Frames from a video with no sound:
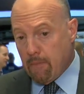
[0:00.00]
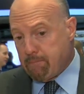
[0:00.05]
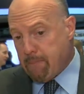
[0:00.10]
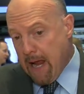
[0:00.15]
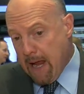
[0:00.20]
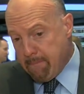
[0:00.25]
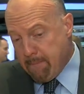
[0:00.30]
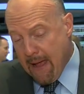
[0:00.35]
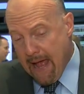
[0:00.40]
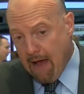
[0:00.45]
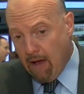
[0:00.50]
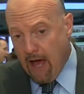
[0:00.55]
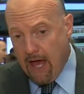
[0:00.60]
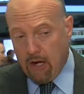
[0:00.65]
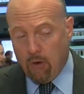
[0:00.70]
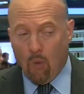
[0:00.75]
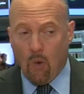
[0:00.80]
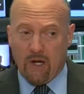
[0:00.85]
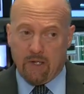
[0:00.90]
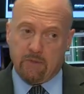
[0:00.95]
PayPal, I
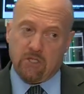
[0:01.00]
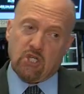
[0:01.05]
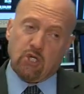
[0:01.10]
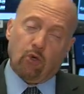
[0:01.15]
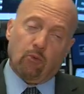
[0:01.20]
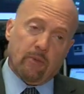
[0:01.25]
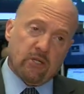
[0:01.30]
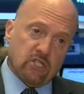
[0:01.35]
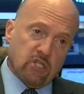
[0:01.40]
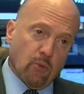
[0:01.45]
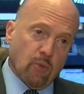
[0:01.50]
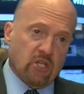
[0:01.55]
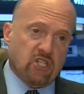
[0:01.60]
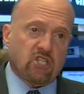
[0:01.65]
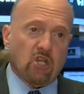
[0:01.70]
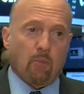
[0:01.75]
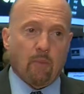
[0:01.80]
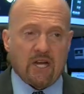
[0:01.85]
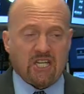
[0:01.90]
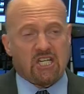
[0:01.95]
don't want, Schulman's doing
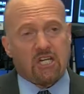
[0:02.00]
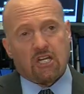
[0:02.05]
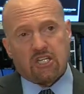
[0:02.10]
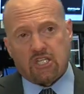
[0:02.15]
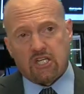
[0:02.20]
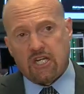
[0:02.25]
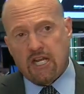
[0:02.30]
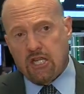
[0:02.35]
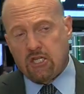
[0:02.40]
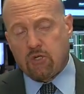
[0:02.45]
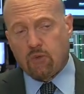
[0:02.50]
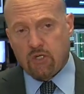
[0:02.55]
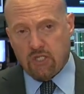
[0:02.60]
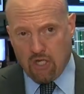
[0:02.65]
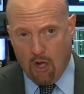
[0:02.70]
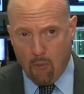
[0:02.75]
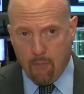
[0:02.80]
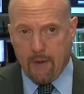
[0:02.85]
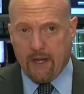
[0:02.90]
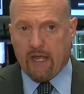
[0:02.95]
so much he doesn't need to.
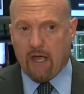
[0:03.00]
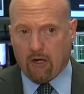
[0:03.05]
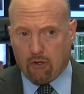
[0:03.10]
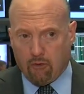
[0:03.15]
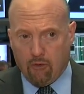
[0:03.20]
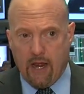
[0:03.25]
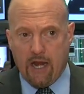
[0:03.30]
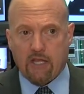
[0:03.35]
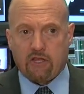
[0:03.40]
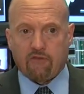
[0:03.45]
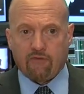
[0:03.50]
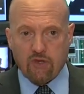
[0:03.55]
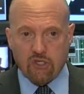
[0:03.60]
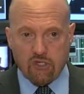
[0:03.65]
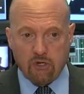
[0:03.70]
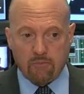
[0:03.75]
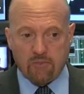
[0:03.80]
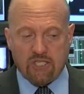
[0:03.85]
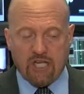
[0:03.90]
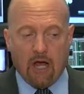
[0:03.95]
He's opening a credit
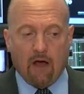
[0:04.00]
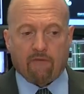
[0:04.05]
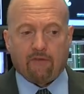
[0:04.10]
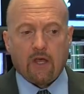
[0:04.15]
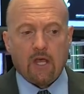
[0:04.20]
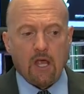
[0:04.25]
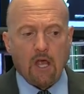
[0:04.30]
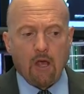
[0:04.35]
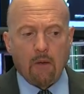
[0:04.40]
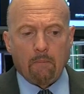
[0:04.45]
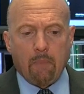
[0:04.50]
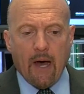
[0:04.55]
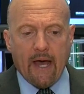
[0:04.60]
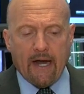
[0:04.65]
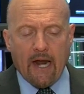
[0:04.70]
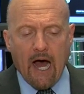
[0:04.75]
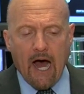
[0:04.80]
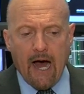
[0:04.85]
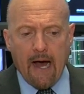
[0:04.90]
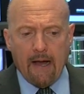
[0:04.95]
division himself. But
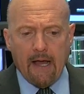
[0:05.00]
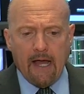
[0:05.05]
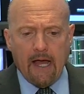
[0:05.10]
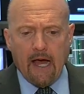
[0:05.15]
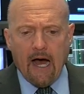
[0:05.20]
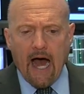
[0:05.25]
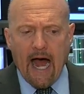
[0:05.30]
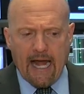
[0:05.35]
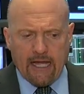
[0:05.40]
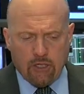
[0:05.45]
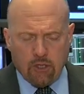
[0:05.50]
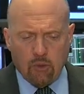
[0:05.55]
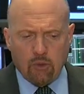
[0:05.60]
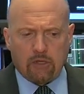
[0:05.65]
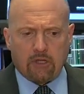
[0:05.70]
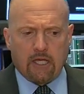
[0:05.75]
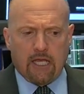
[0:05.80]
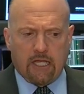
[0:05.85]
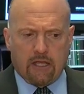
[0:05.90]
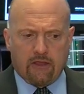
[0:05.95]
I do
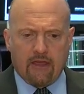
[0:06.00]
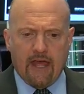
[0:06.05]
think